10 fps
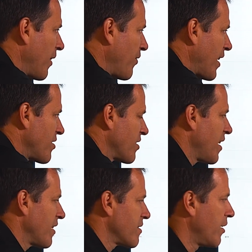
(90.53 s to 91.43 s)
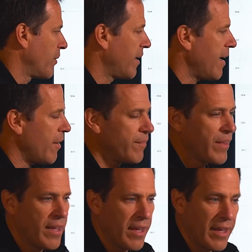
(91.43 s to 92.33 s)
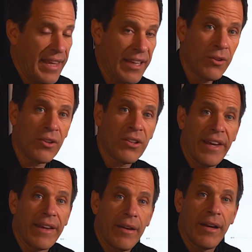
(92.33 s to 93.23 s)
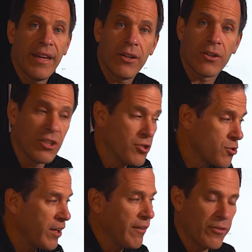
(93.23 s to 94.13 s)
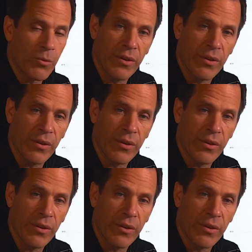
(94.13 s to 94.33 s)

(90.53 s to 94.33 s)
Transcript: If that's just not slowing down, that could look like a hitter could drift,